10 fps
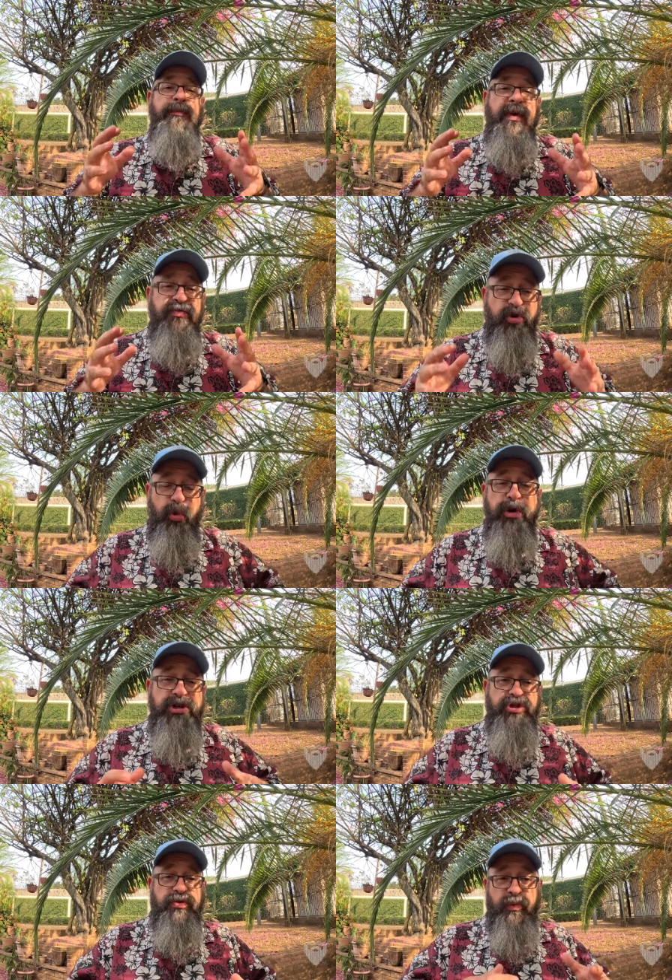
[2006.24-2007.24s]
if you're going
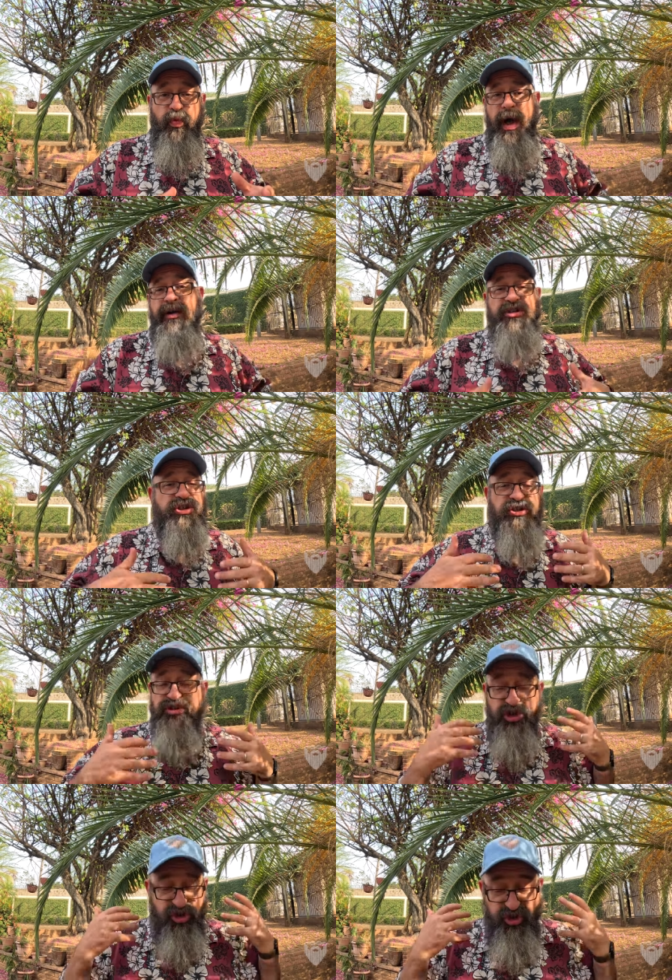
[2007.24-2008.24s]
to do them well it's just there's
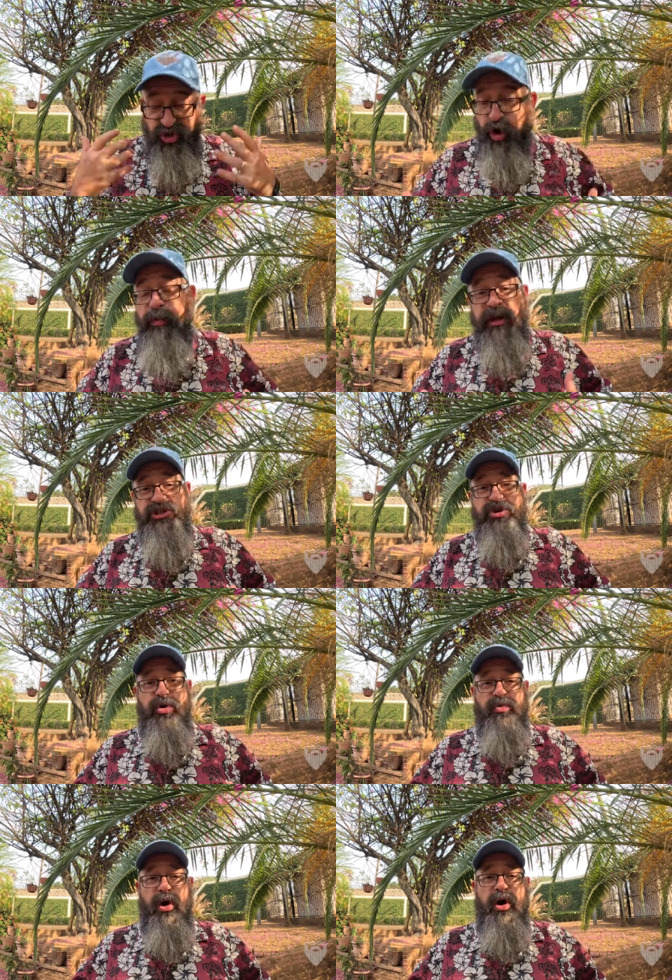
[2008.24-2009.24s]
just so much to
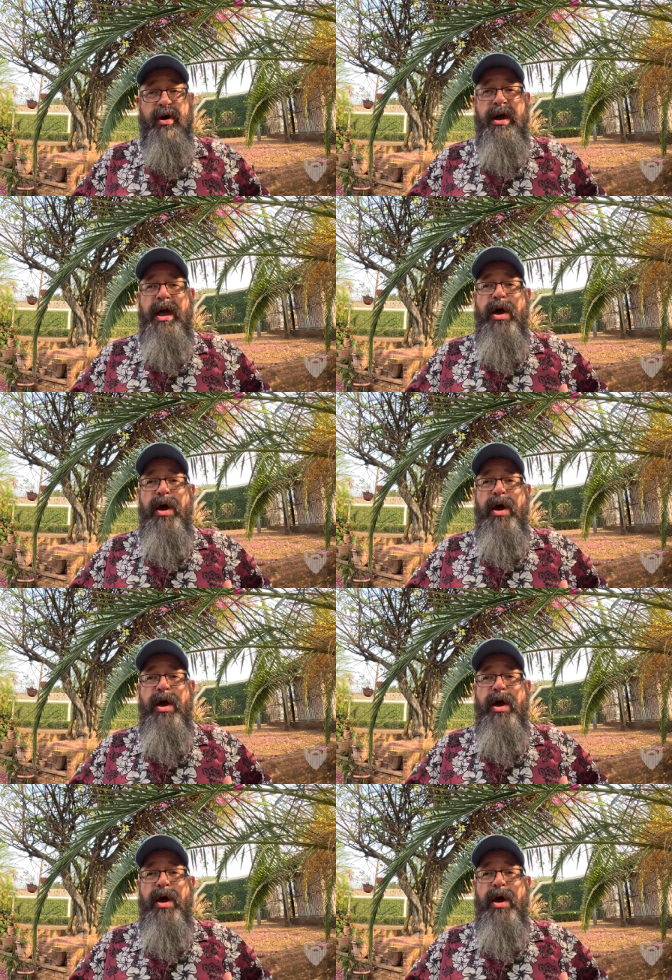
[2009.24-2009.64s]
go wrong